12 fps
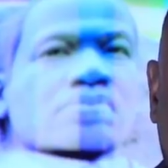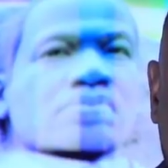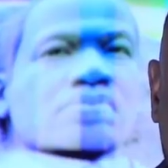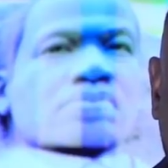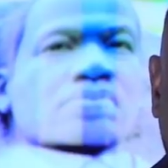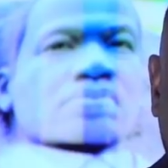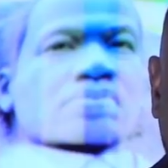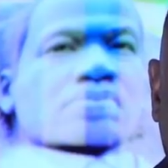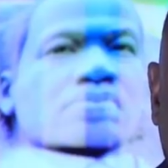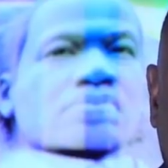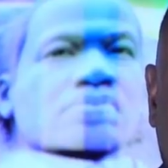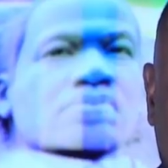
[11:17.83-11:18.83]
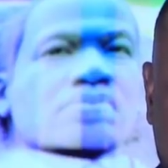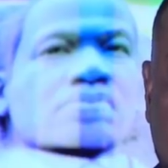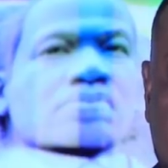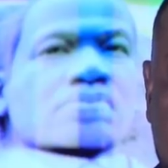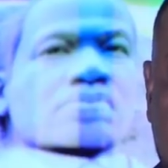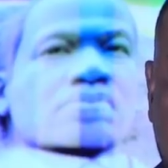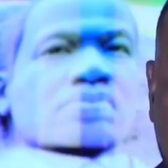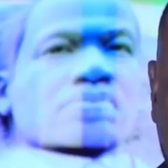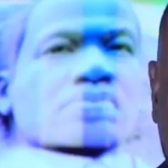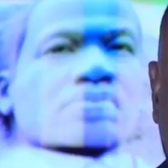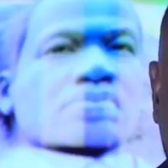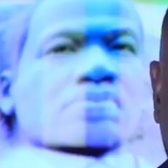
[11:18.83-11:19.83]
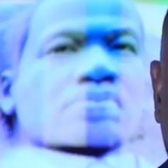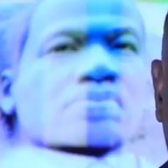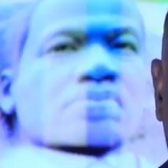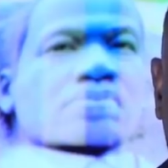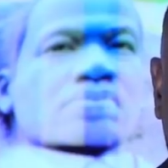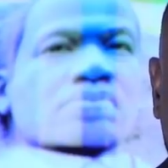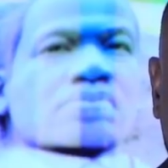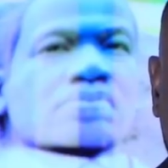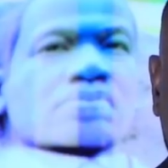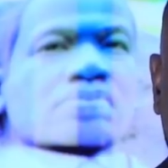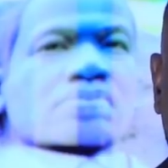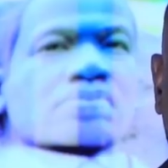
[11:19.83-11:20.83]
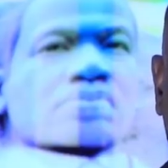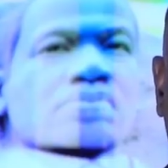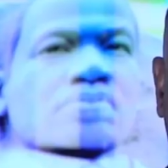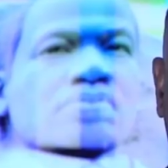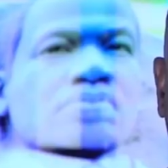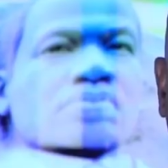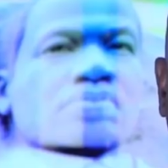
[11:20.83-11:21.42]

The person shown says nothing.